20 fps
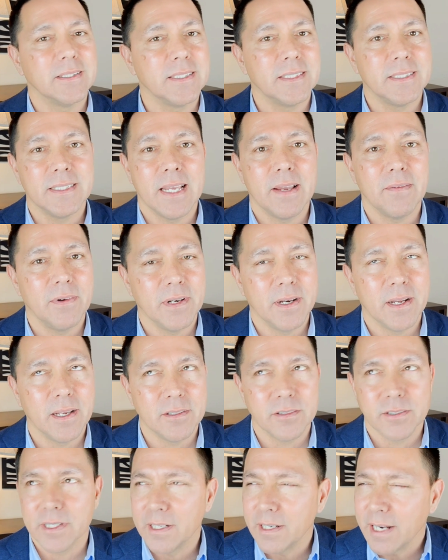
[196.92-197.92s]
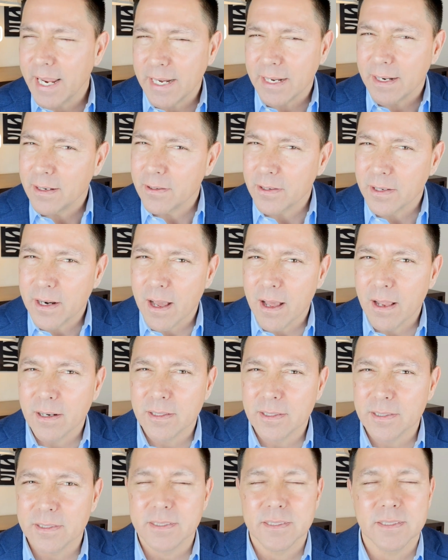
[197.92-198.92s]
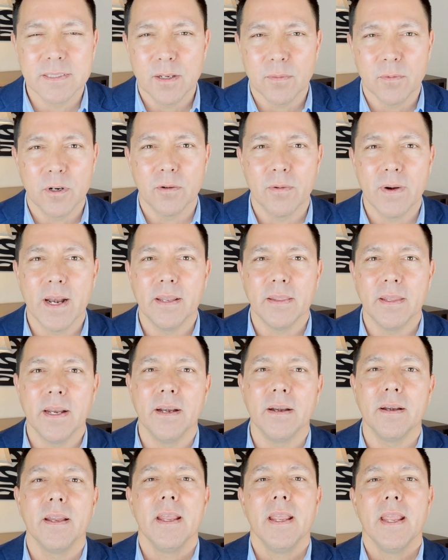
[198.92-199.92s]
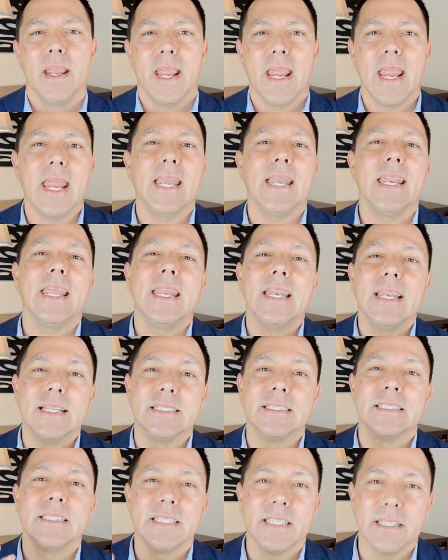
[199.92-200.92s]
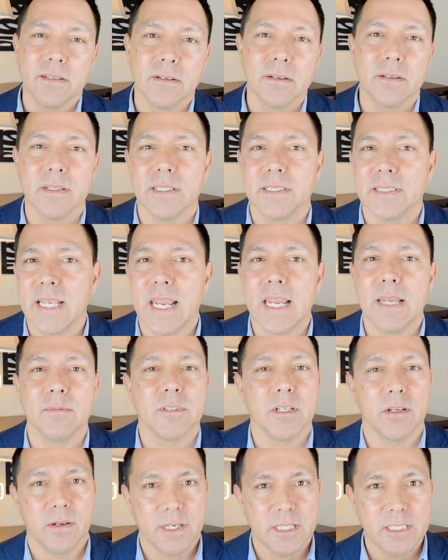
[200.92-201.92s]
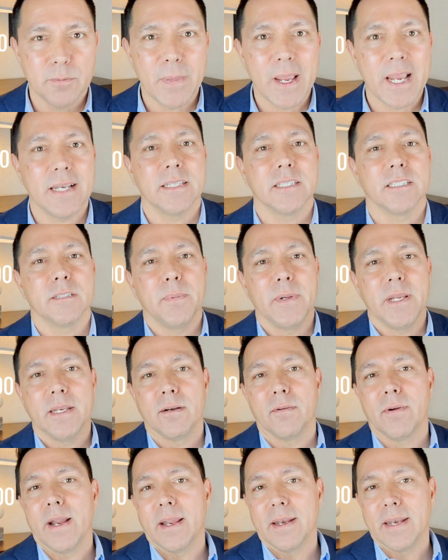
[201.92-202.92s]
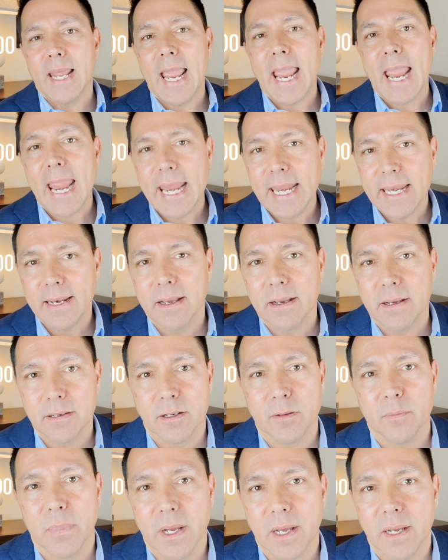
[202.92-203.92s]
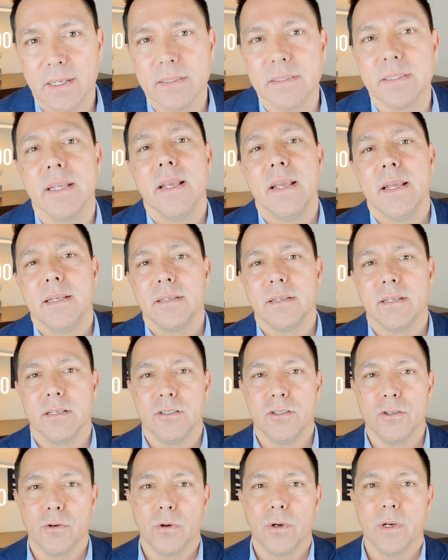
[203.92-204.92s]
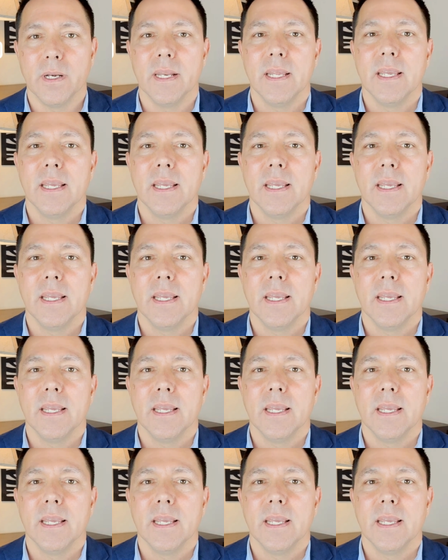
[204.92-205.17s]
$700, $800, somewhere around there, and it is still the same. So expect to spend around $800 to join